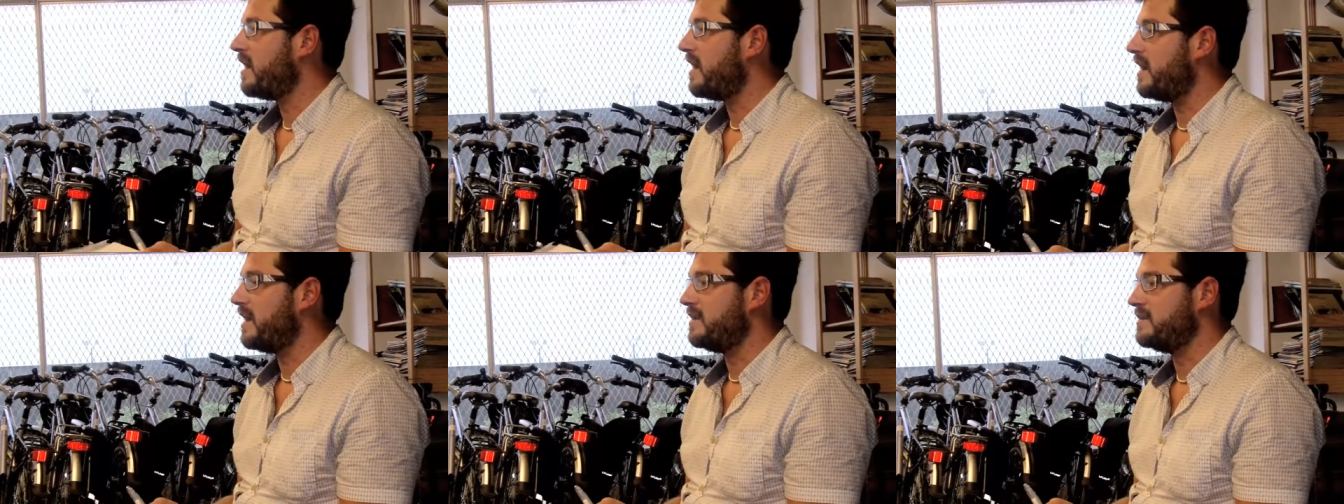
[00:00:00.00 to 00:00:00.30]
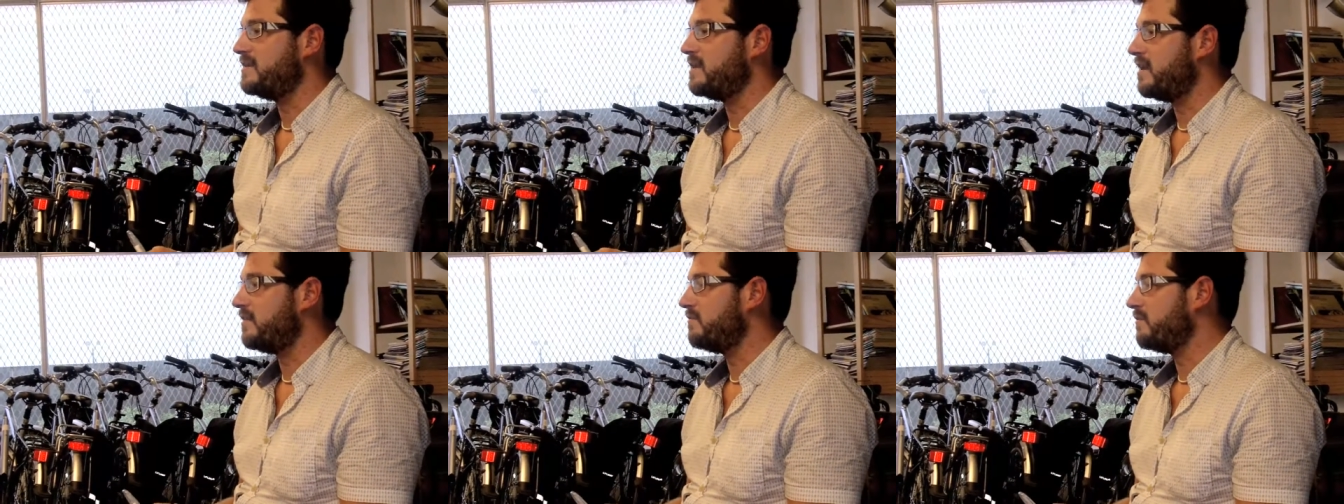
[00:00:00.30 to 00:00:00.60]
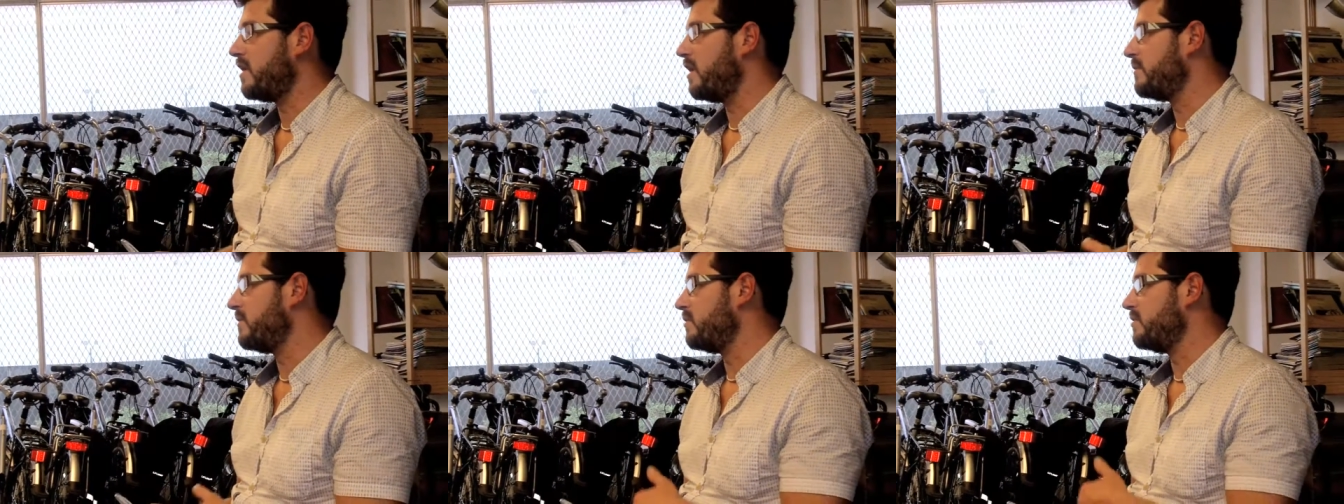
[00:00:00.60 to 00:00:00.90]

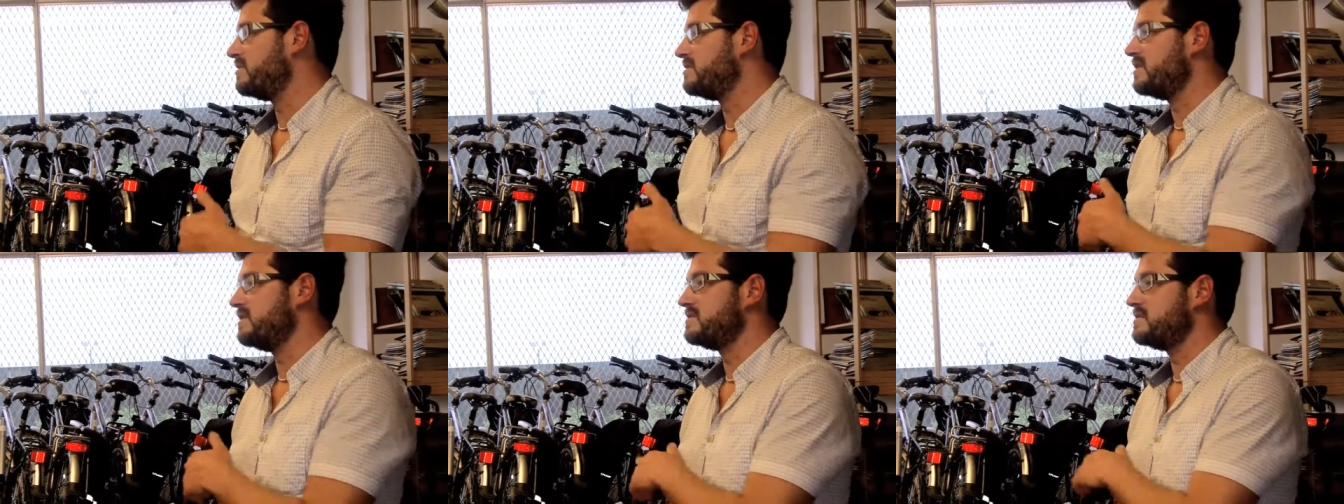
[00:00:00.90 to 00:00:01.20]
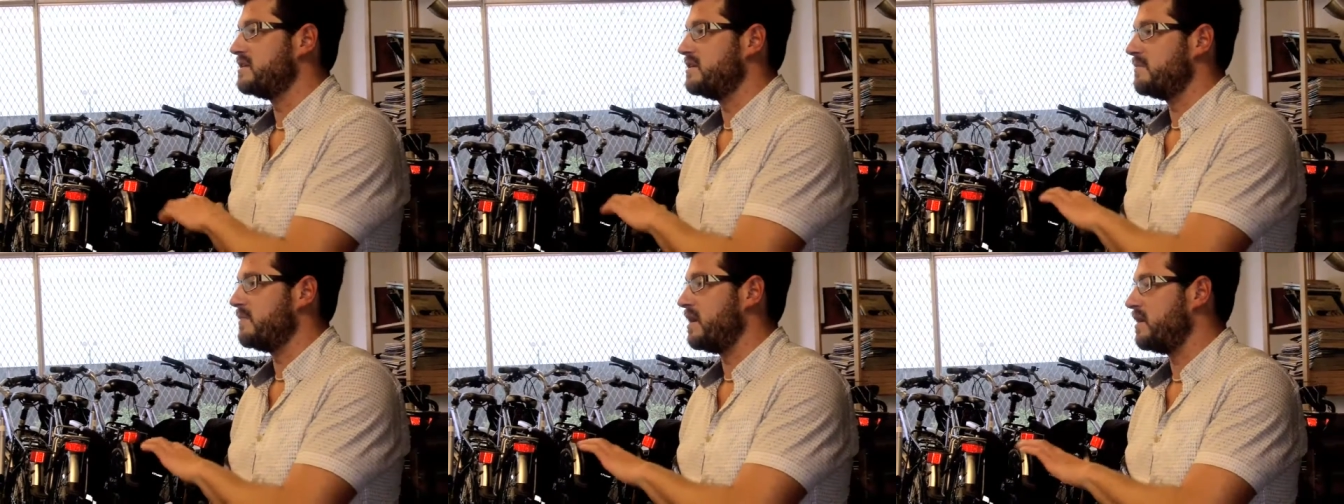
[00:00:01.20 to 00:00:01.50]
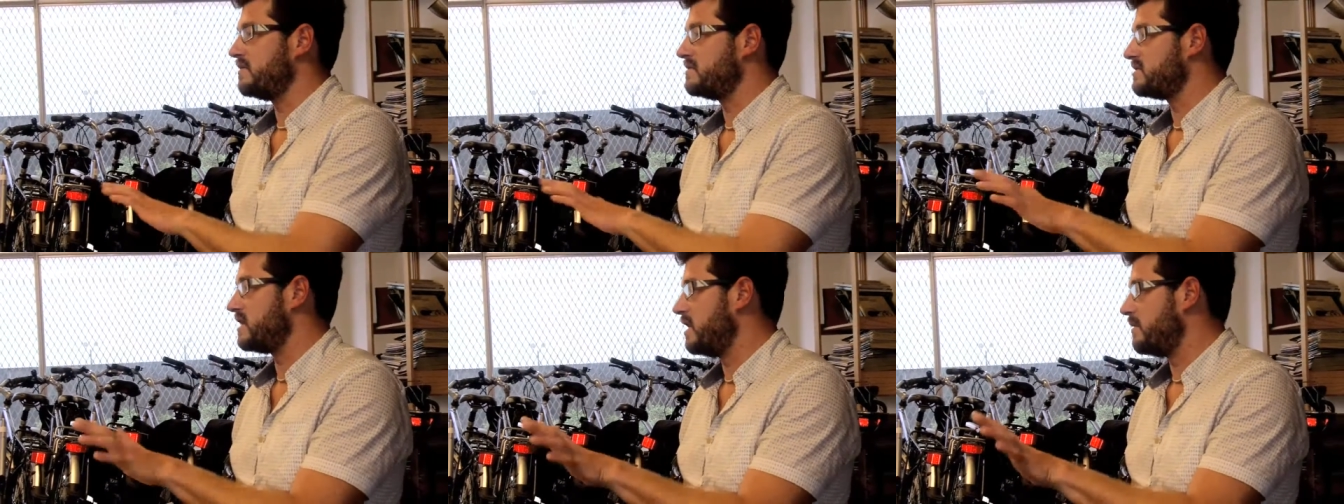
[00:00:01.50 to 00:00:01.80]
I'll be reducing the
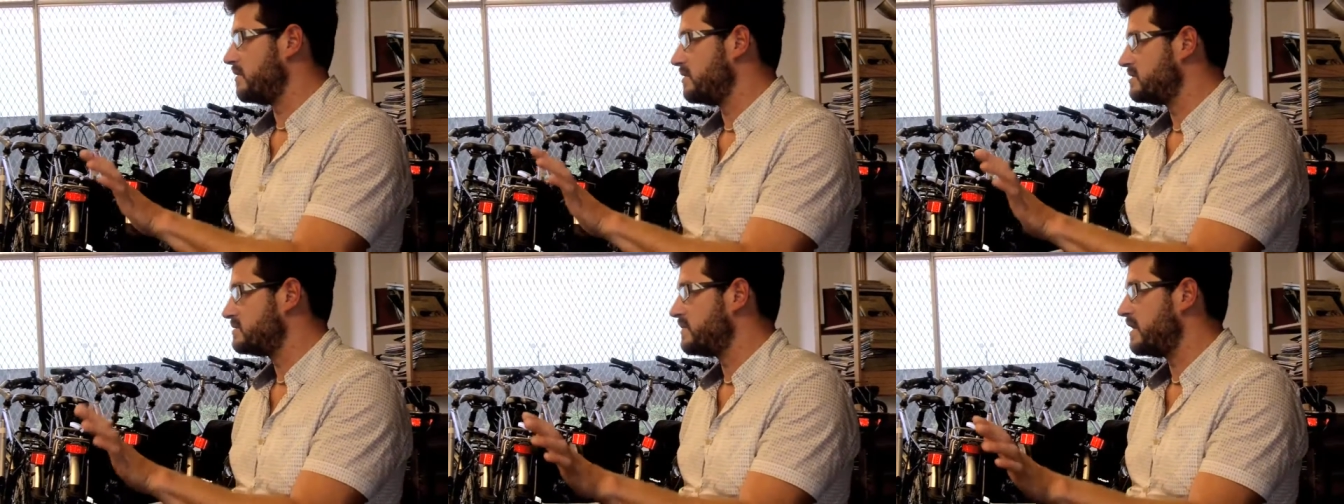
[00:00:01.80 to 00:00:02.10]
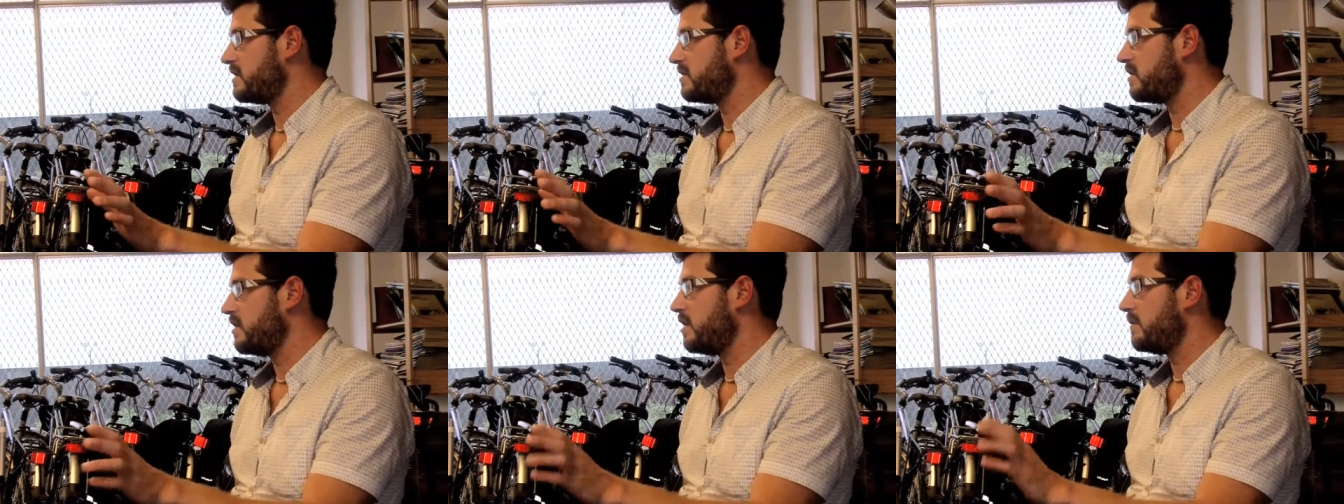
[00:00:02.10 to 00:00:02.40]
amount of time I'm spending.